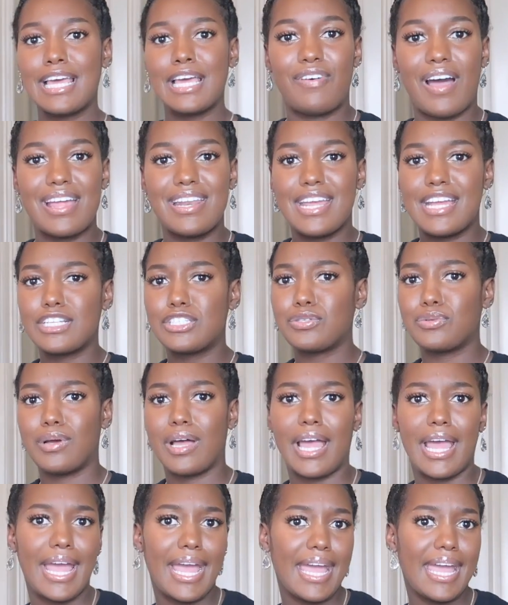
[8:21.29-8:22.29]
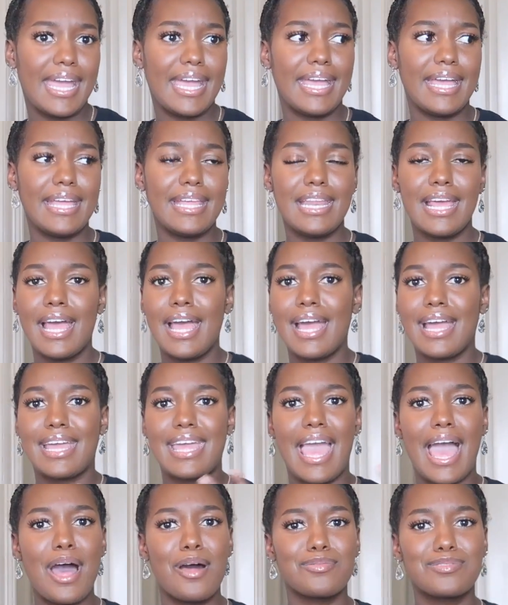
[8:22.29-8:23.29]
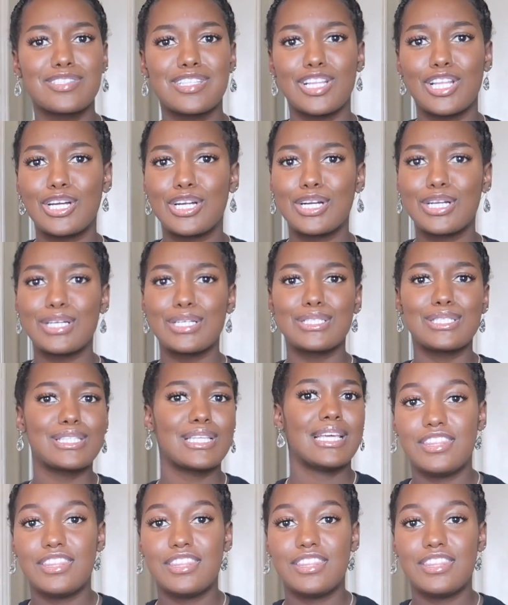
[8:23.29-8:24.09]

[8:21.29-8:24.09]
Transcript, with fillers: financial aid, counselors.